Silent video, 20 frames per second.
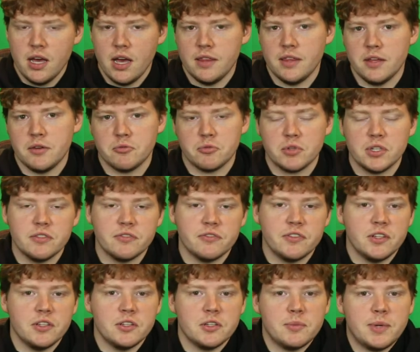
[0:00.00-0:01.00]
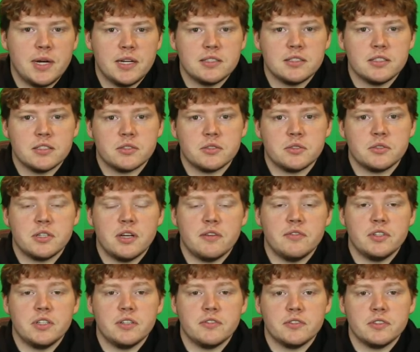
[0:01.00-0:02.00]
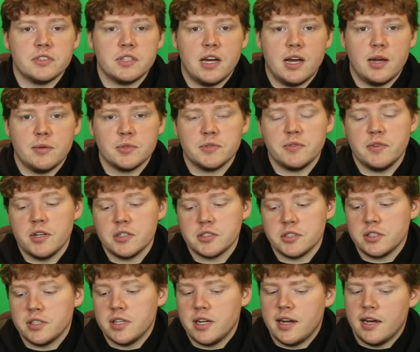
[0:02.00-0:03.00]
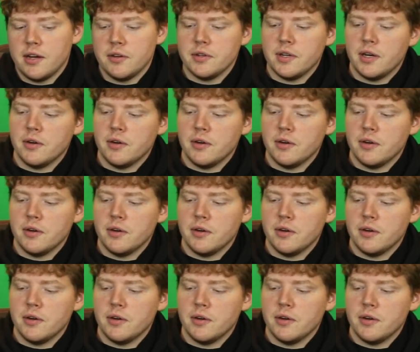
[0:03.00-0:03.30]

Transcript: and then refill it about six or seven different times, flushing that out.